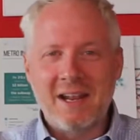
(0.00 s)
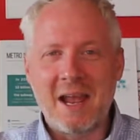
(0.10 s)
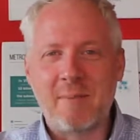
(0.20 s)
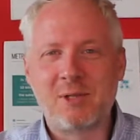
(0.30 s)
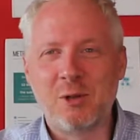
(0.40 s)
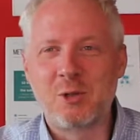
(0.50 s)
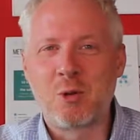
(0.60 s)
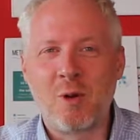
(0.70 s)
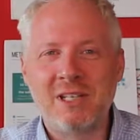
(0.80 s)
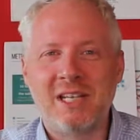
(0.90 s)
Episode
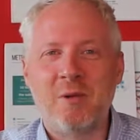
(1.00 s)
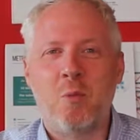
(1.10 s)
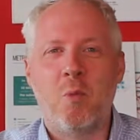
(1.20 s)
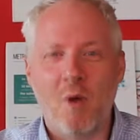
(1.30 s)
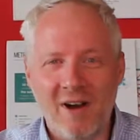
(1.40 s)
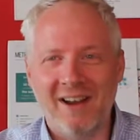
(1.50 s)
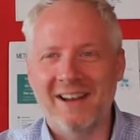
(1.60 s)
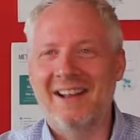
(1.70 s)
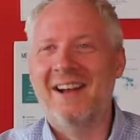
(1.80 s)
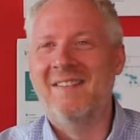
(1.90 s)
21
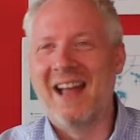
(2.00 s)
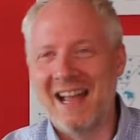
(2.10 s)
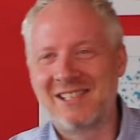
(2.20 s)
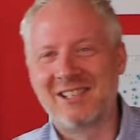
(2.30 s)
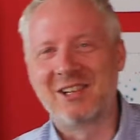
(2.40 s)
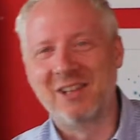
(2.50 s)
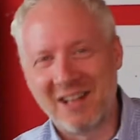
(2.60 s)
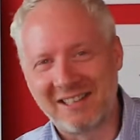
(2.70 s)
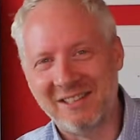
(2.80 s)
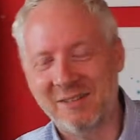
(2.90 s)
of Ask the
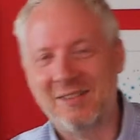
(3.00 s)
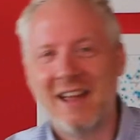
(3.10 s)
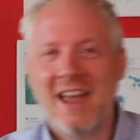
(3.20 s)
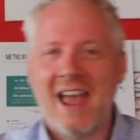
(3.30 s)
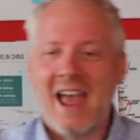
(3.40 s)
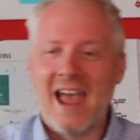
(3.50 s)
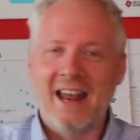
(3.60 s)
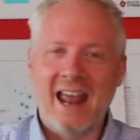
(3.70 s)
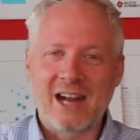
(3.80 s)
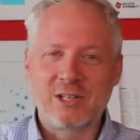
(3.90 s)
Collective.
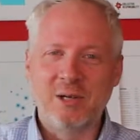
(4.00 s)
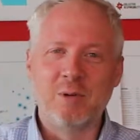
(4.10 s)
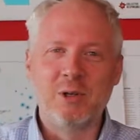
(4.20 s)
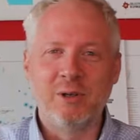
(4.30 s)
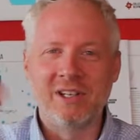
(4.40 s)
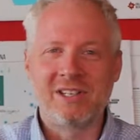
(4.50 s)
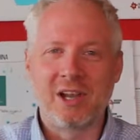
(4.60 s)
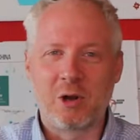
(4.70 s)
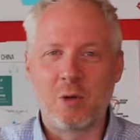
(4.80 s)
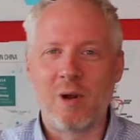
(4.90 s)
And actually, we're doing this
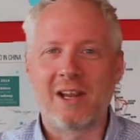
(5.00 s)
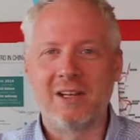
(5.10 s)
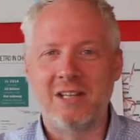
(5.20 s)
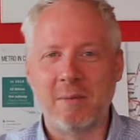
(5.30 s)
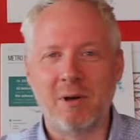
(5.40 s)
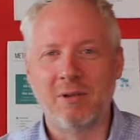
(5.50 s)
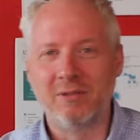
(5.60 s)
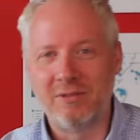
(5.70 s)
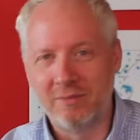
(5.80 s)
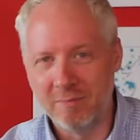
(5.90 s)
a quick
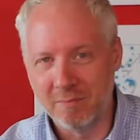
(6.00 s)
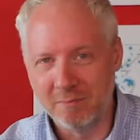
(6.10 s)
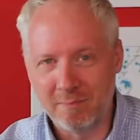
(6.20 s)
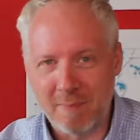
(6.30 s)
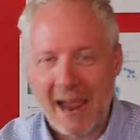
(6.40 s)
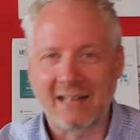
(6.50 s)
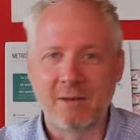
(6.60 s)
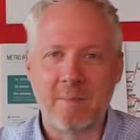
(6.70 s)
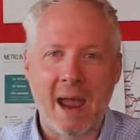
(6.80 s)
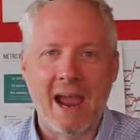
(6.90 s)
double
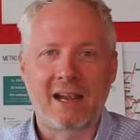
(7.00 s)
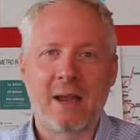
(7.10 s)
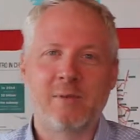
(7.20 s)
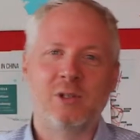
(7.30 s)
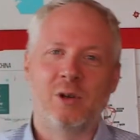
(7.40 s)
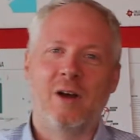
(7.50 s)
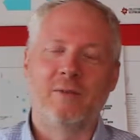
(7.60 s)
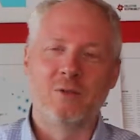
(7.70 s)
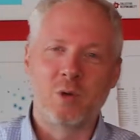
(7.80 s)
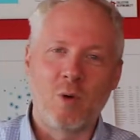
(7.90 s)
back-to-back episode
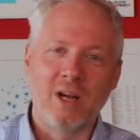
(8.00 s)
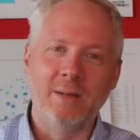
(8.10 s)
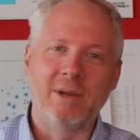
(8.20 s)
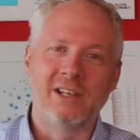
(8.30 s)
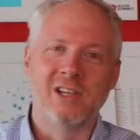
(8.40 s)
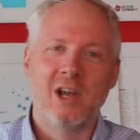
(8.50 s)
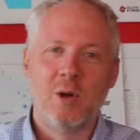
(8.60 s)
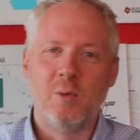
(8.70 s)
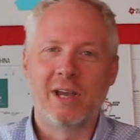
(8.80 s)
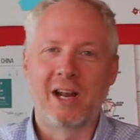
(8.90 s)
off of 20 because
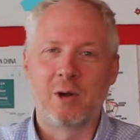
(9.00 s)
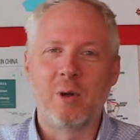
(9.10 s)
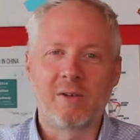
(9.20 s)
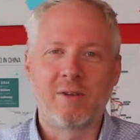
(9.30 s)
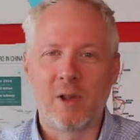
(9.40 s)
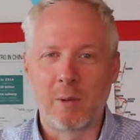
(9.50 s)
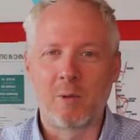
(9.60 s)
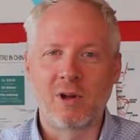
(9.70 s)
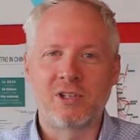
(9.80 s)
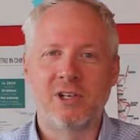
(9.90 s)
we got a quick follow-up
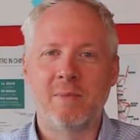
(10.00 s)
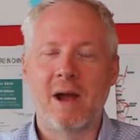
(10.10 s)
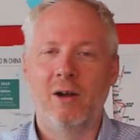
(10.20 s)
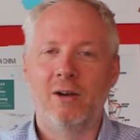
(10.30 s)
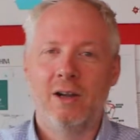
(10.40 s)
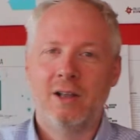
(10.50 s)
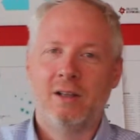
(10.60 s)
question about